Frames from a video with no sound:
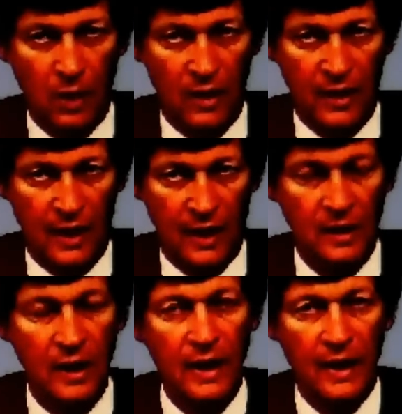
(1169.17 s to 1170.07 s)

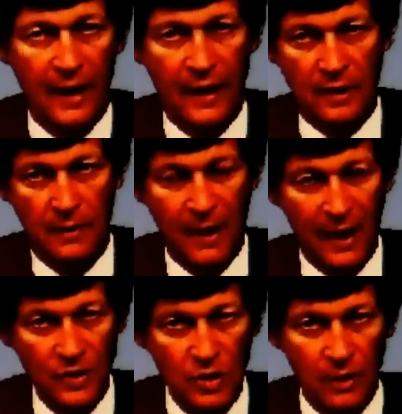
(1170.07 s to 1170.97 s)
plane and
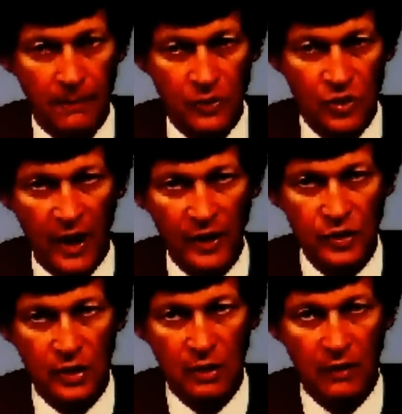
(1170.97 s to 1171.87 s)
imagined the
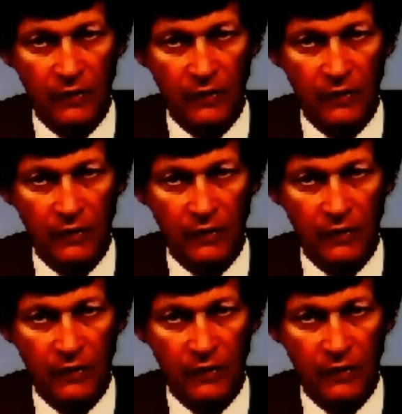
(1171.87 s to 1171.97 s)
projection